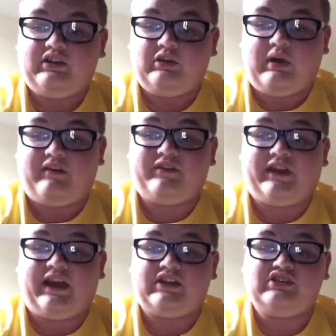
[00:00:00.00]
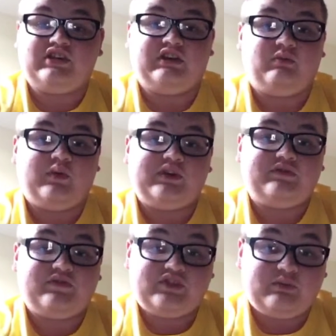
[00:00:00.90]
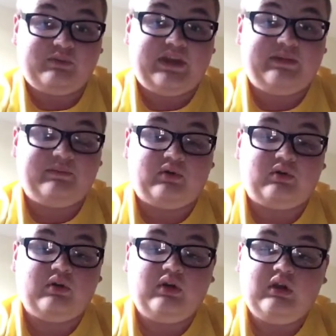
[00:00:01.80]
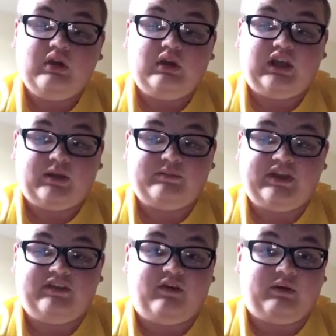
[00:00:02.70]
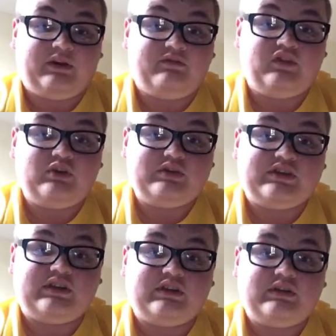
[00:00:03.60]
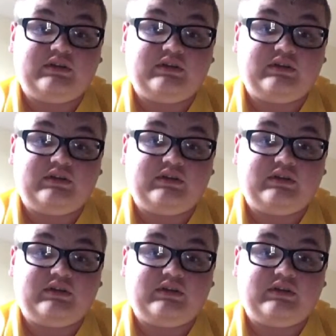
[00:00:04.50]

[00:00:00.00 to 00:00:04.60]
you have to catch it, which for some people can be very confusing.